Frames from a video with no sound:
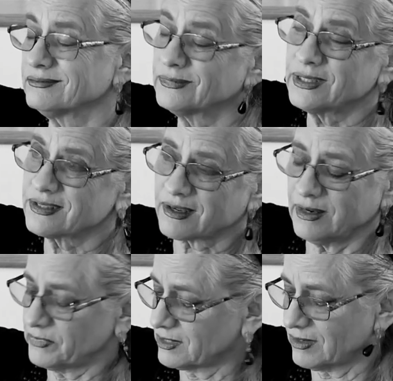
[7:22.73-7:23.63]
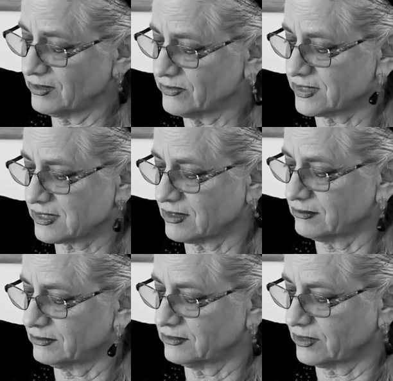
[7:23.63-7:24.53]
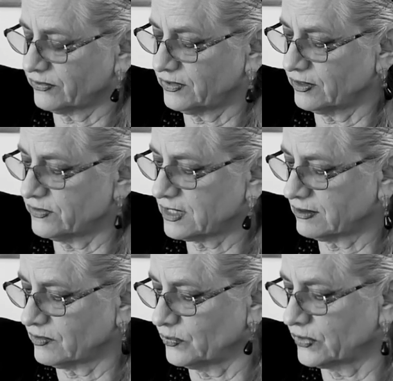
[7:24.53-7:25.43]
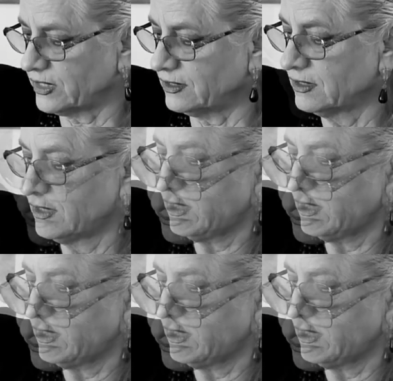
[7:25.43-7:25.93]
what is common to all of us, our fear of death and mourning.